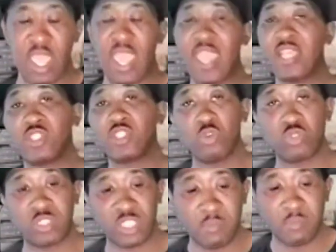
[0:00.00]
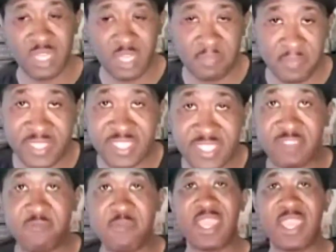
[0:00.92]
And so some
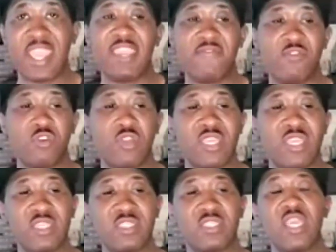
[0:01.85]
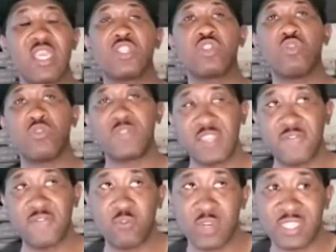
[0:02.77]
manipulative behavior is, so
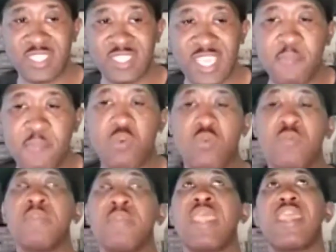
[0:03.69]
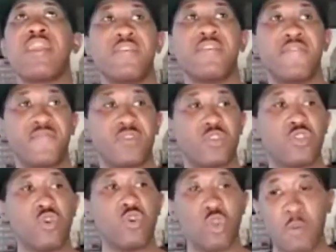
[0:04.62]
say for example, if
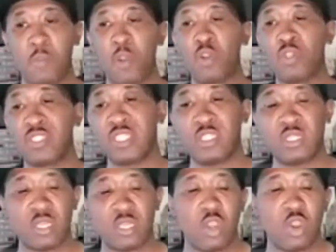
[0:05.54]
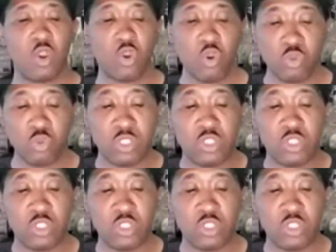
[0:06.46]
you're a person who